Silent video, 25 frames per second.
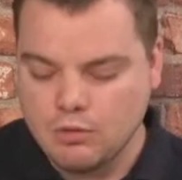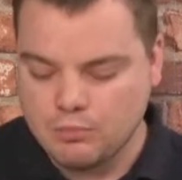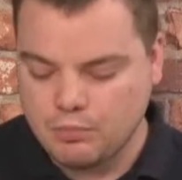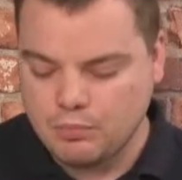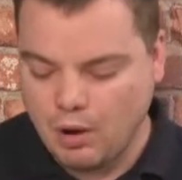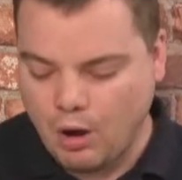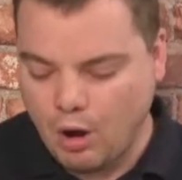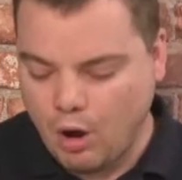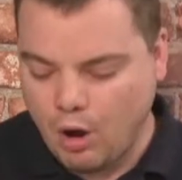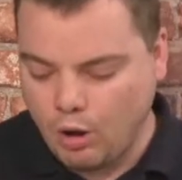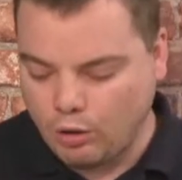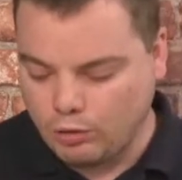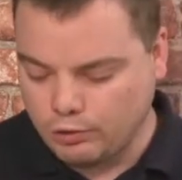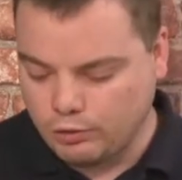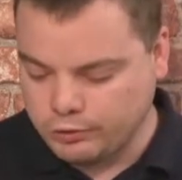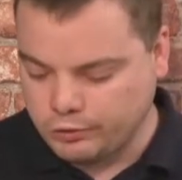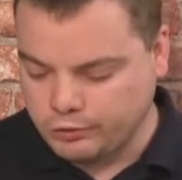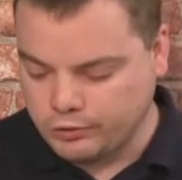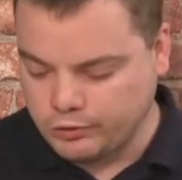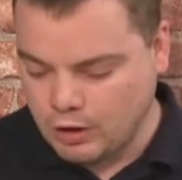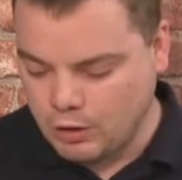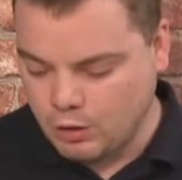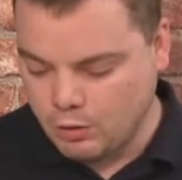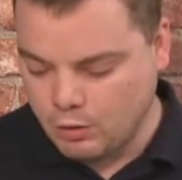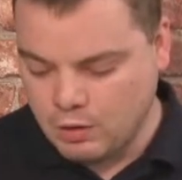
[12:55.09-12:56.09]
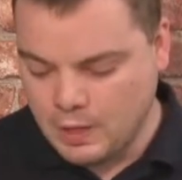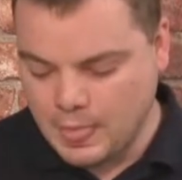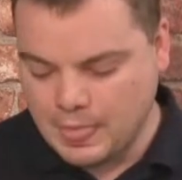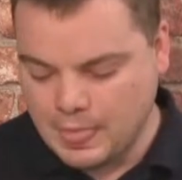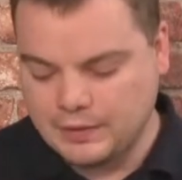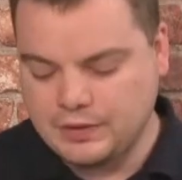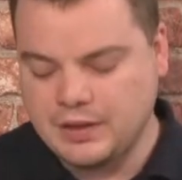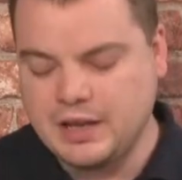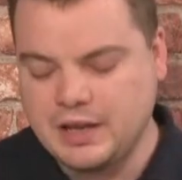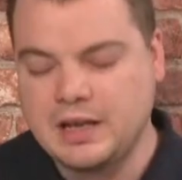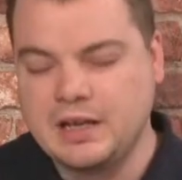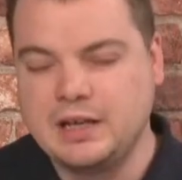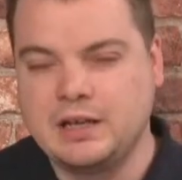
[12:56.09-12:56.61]
but also
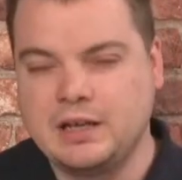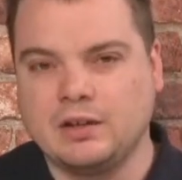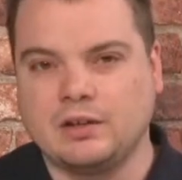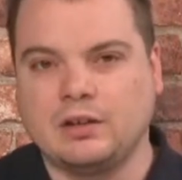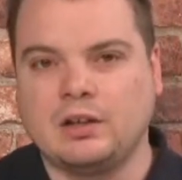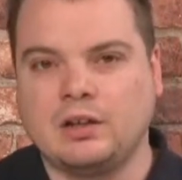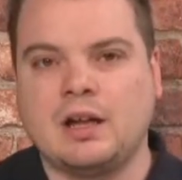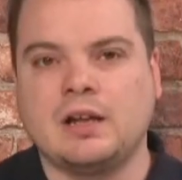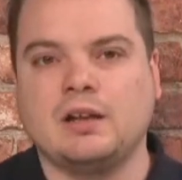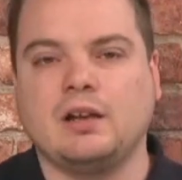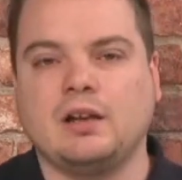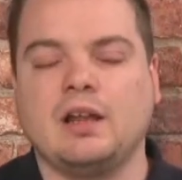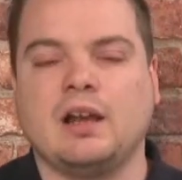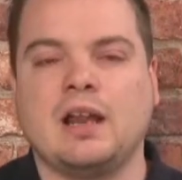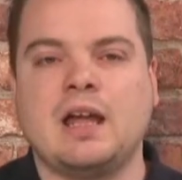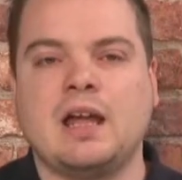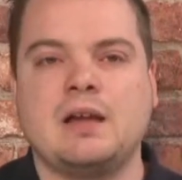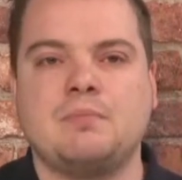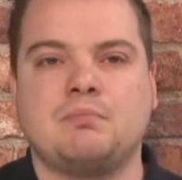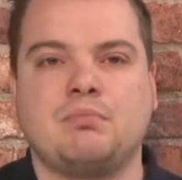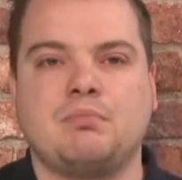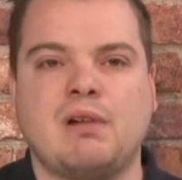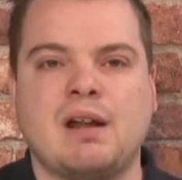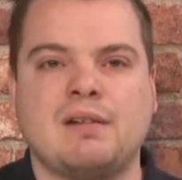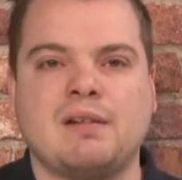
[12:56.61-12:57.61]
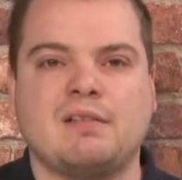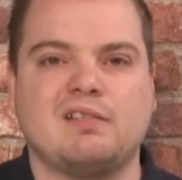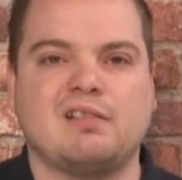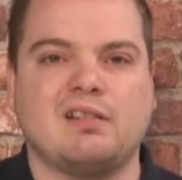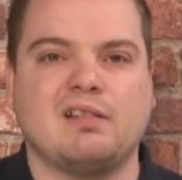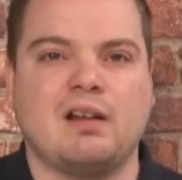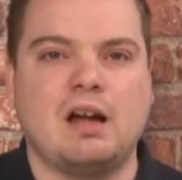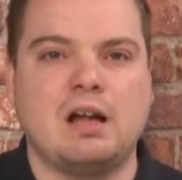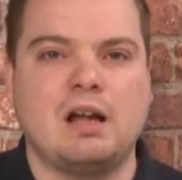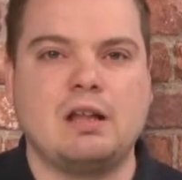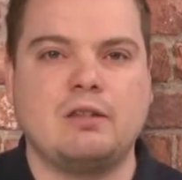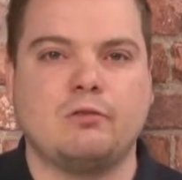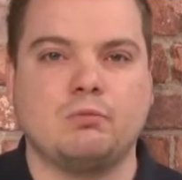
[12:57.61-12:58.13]
the lightly laid branch
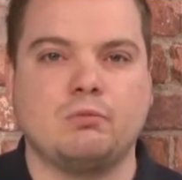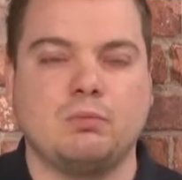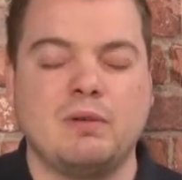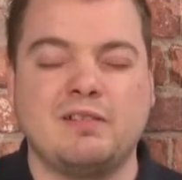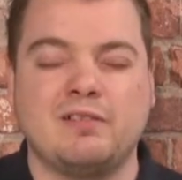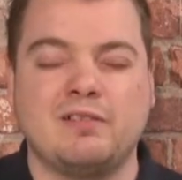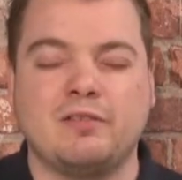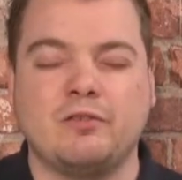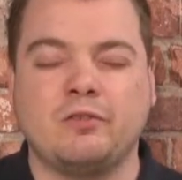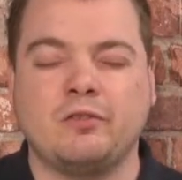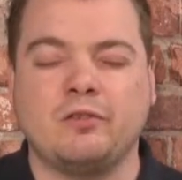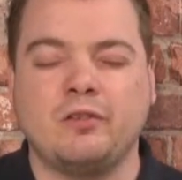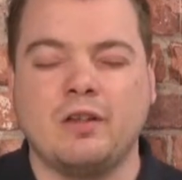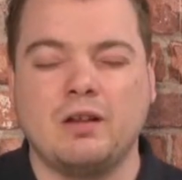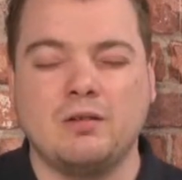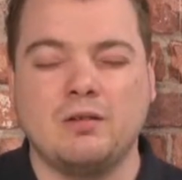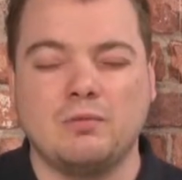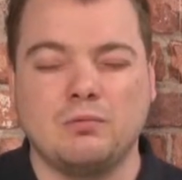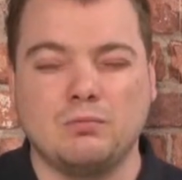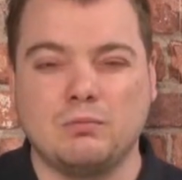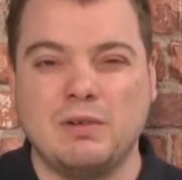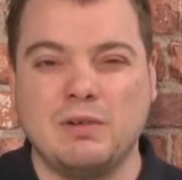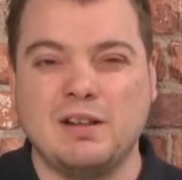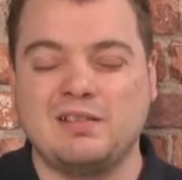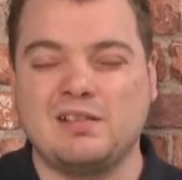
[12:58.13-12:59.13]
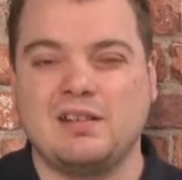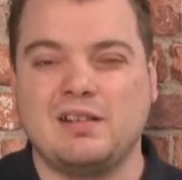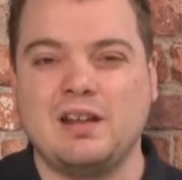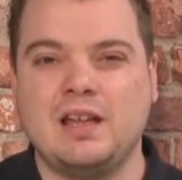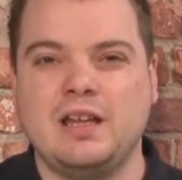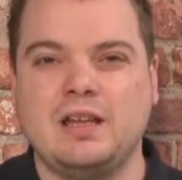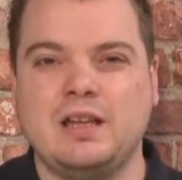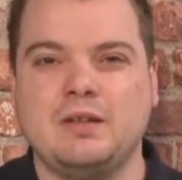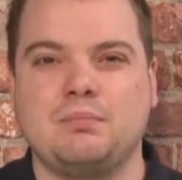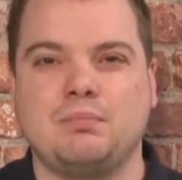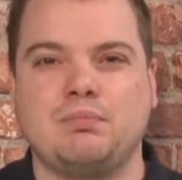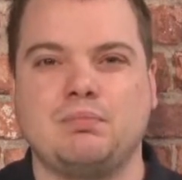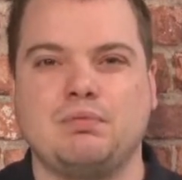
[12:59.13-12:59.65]
lines, which
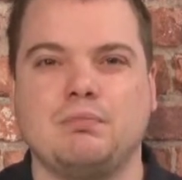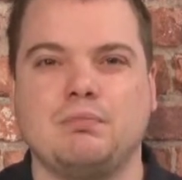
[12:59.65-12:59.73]
the